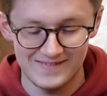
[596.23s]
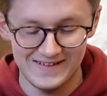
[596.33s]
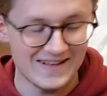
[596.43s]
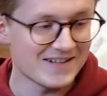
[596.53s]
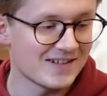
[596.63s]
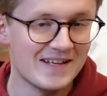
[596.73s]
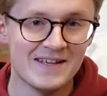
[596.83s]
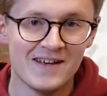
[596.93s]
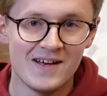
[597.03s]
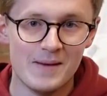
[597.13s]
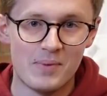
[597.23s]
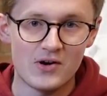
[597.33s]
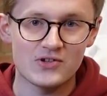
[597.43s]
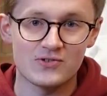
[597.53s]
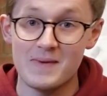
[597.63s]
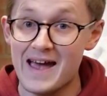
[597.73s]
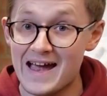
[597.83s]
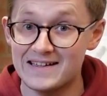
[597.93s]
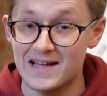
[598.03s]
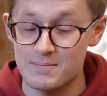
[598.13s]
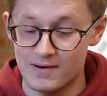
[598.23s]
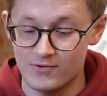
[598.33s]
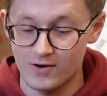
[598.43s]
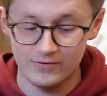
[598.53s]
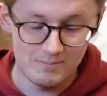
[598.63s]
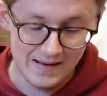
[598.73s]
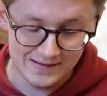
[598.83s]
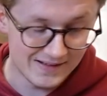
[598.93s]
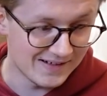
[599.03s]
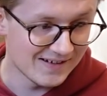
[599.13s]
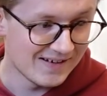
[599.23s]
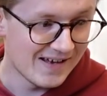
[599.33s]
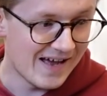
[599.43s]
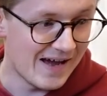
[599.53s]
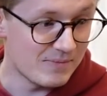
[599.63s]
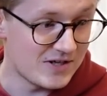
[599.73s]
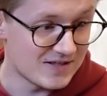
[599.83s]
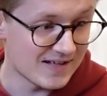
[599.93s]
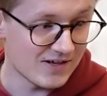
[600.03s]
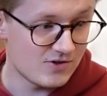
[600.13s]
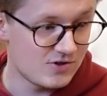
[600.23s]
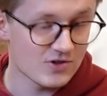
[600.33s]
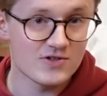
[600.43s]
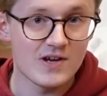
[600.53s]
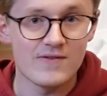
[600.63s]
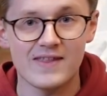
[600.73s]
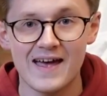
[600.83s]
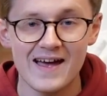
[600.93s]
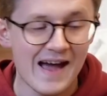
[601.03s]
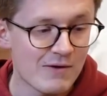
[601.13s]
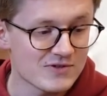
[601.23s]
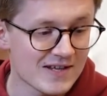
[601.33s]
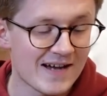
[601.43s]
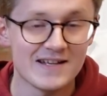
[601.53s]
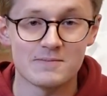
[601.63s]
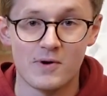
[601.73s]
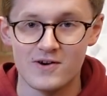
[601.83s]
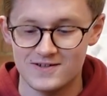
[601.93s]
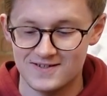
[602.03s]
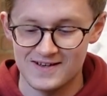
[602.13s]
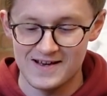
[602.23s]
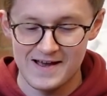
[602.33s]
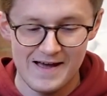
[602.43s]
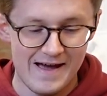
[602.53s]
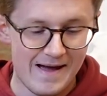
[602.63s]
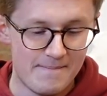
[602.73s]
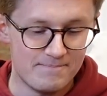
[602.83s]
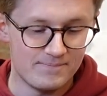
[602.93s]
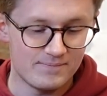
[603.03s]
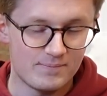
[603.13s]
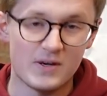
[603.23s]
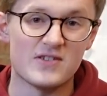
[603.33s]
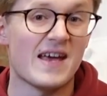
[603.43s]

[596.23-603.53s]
It's actually a box from a headlamp I've got for Melody, which is sat just over there outside its box, because